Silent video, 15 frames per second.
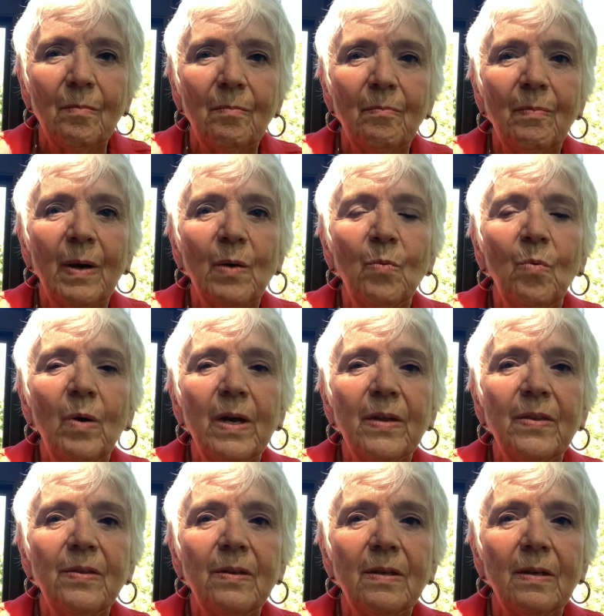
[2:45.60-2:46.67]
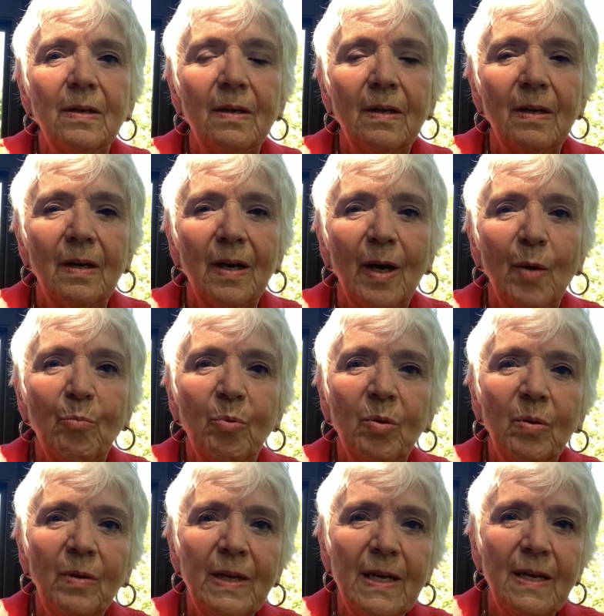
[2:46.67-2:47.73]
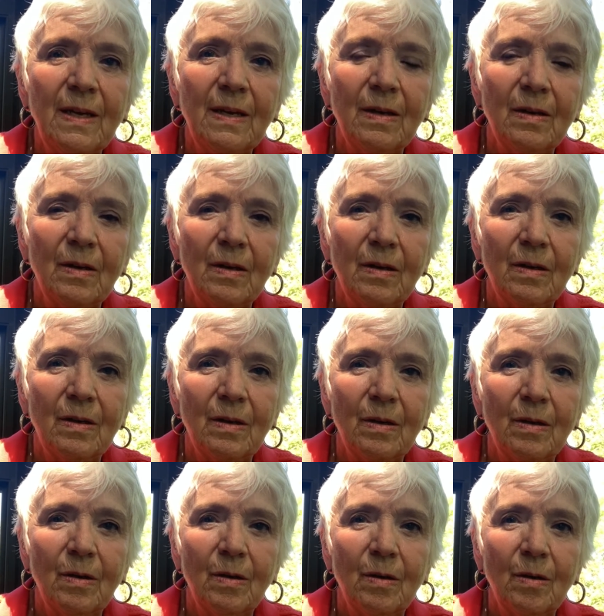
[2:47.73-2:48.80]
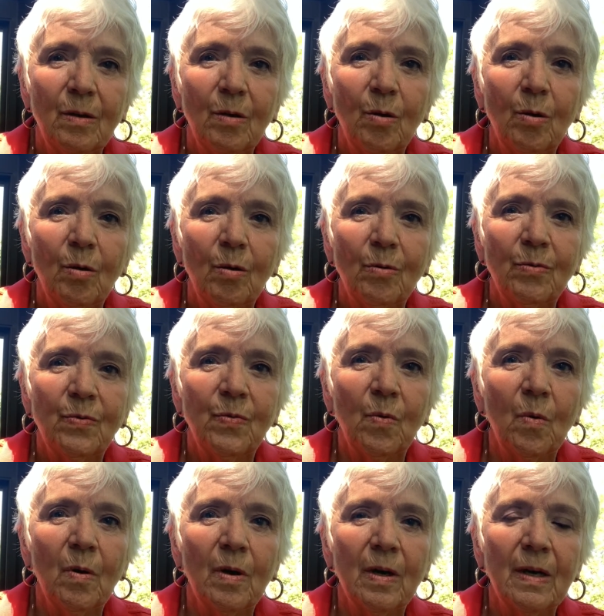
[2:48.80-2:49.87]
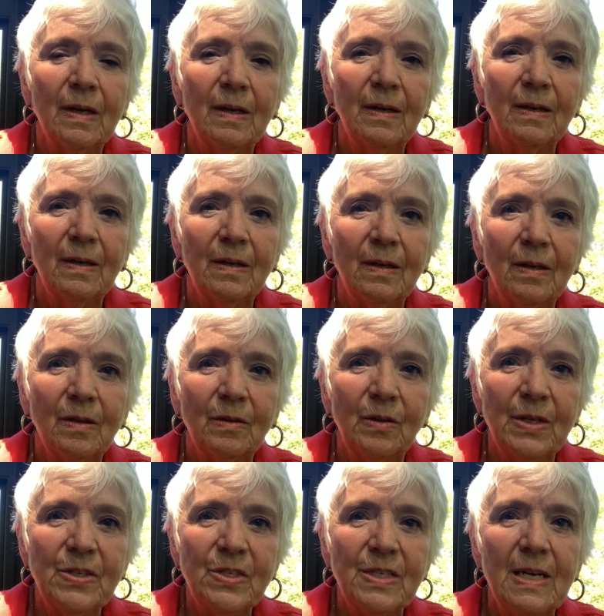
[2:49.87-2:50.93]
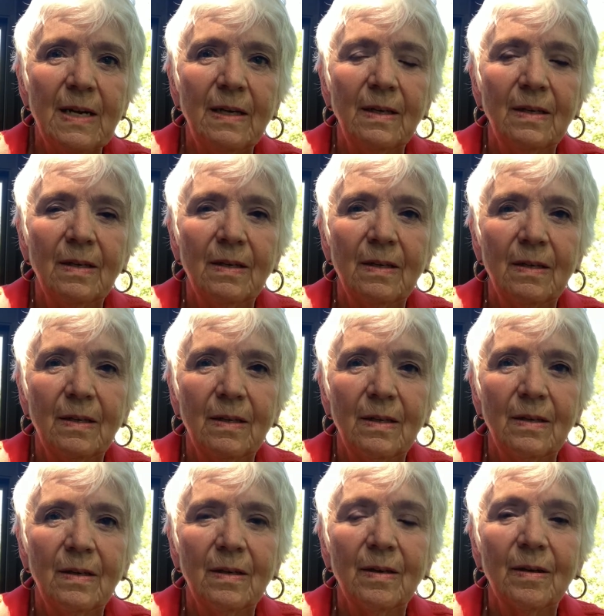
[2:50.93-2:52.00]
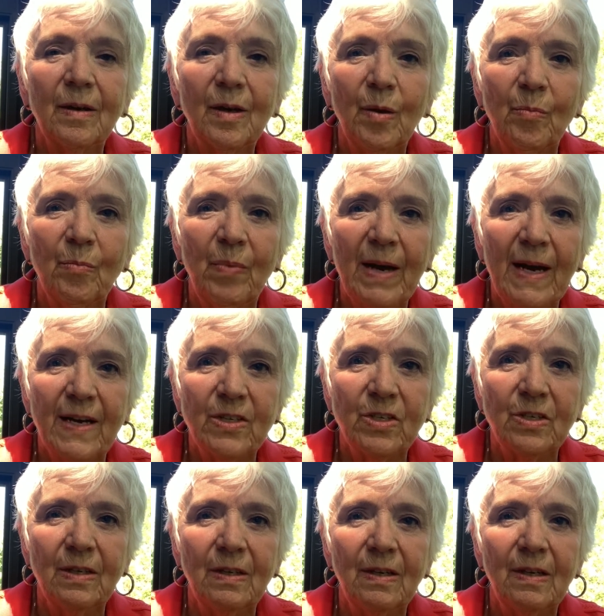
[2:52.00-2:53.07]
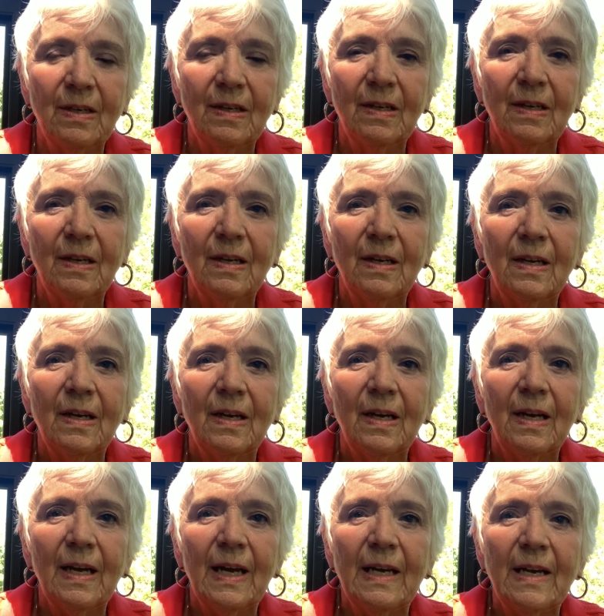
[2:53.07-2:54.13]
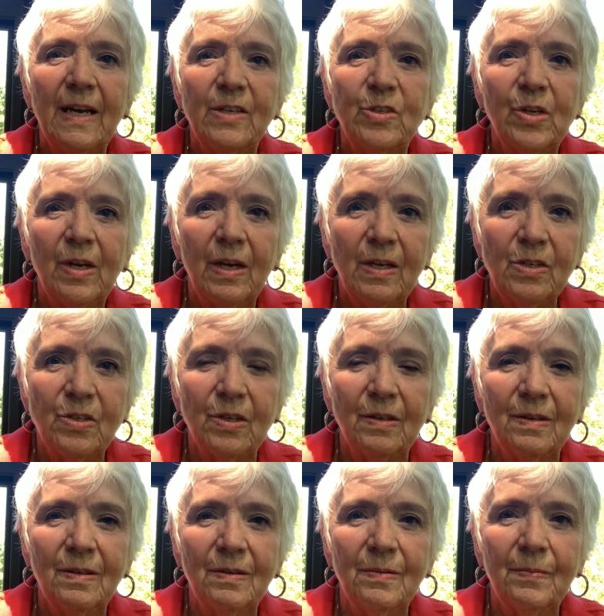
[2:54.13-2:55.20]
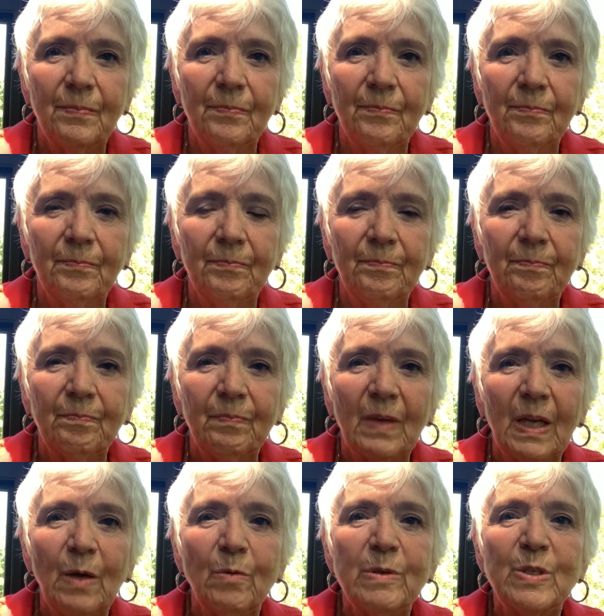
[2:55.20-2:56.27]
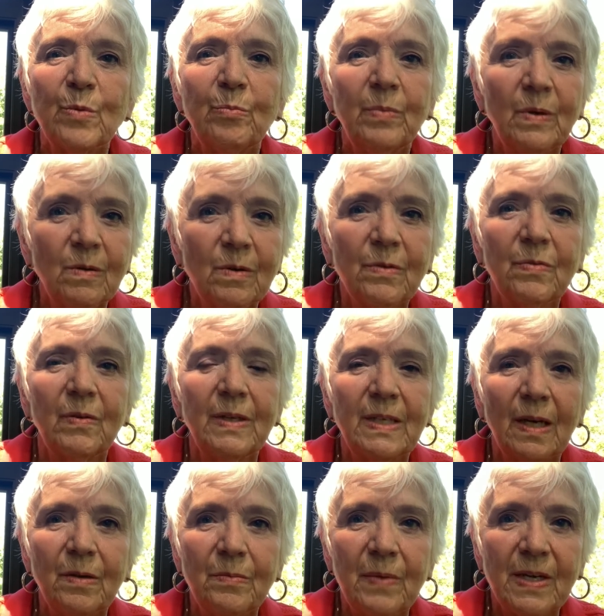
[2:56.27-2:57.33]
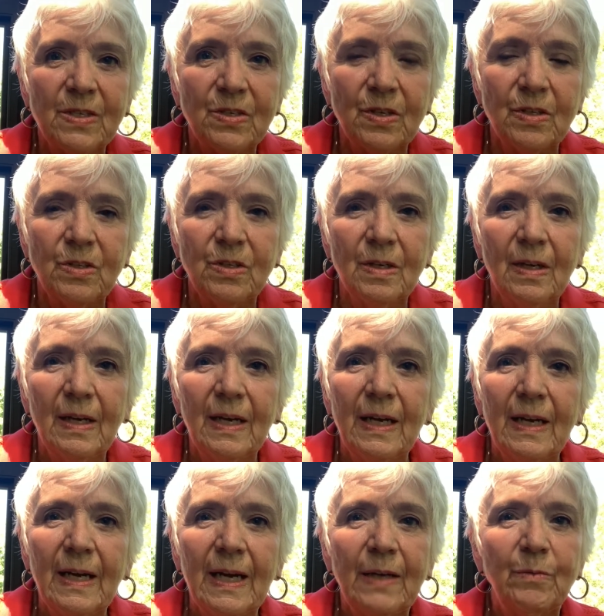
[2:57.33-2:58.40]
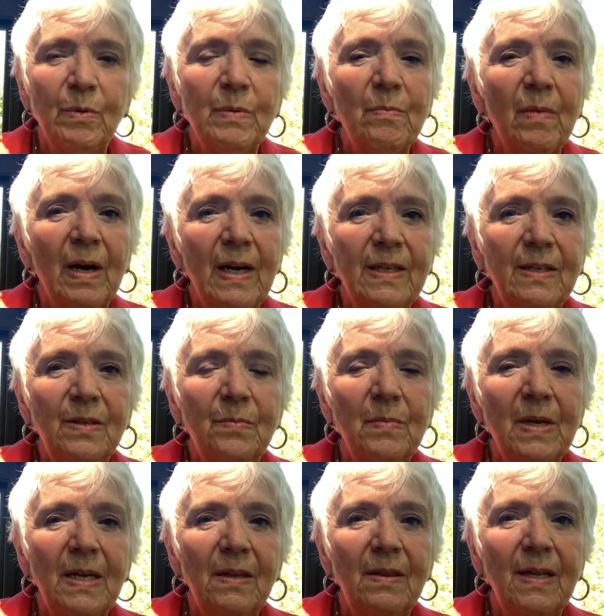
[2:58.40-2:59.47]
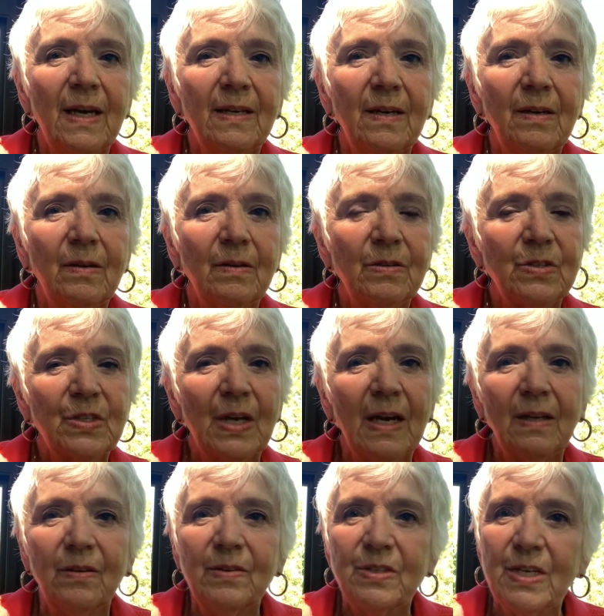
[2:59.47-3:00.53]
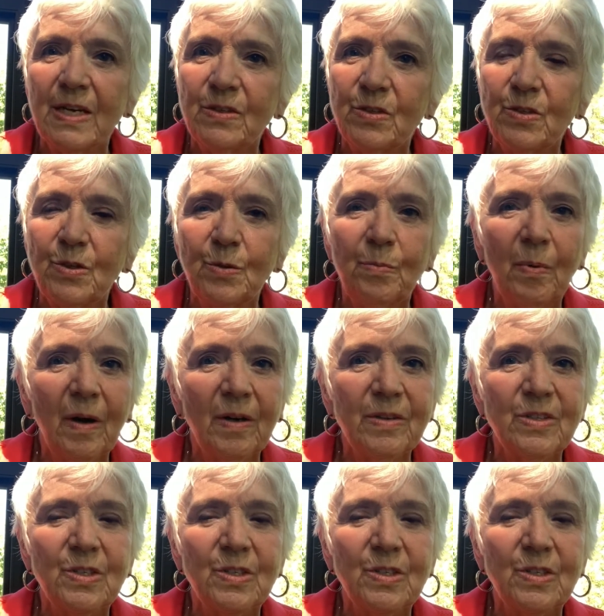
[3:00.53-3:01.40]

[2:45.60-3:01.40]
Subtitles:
but with a plea for listening, compassion, and education. It was a beautifully done message and reminded me that silence has two parts